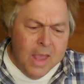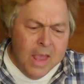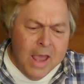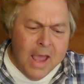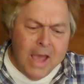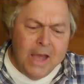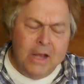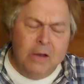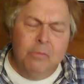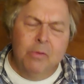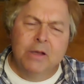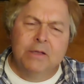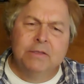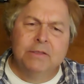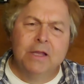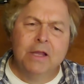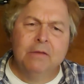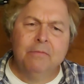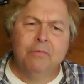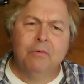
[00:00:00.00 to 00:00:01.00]
Anyway,
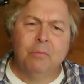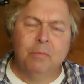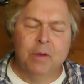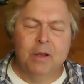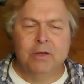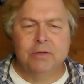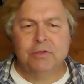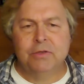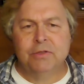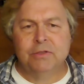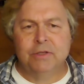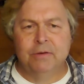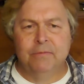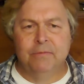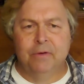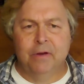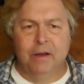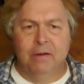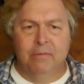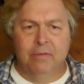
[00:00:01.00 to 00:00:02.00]
state formation's
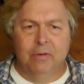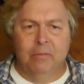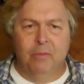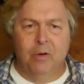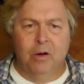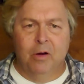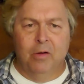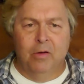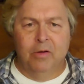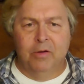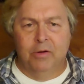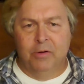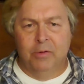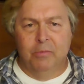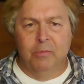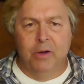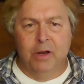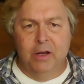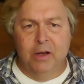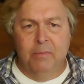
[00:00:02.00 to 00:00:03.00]
different everywhere. You can
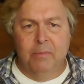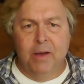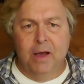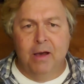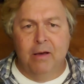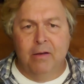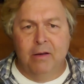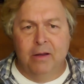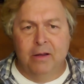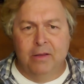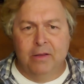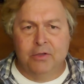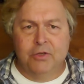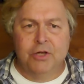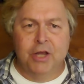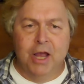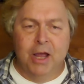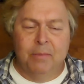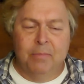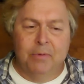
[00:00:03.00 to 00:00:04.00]
read about it in the
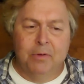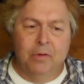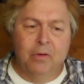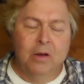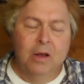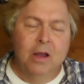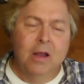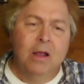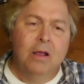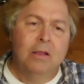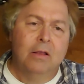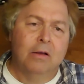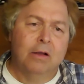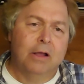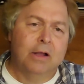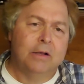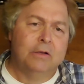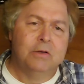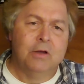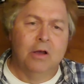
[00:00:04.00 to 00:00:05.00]
chapter. They're
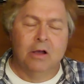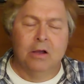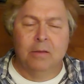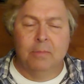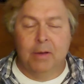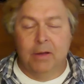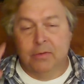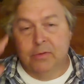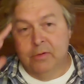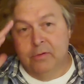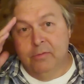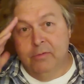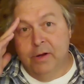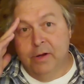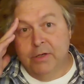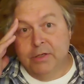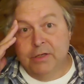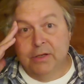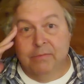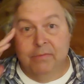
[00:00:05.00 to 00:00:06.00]
going to talk about the
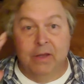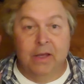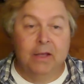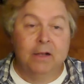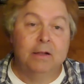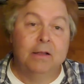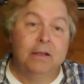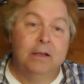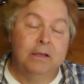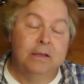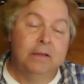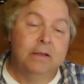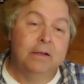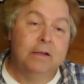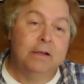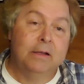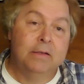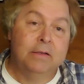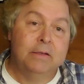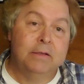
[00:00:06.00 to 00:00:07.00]
creation of Italy in the
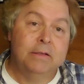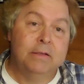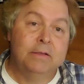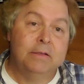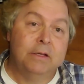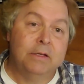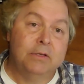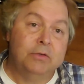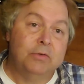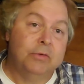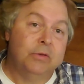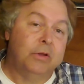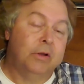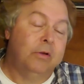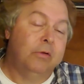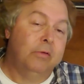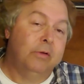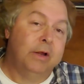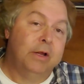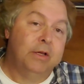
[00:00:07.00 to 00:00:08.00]
19th century, the
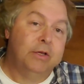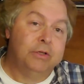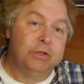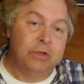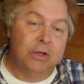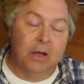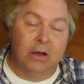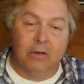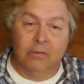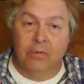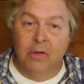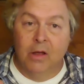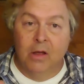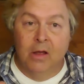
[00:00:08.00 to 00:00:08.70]
creation of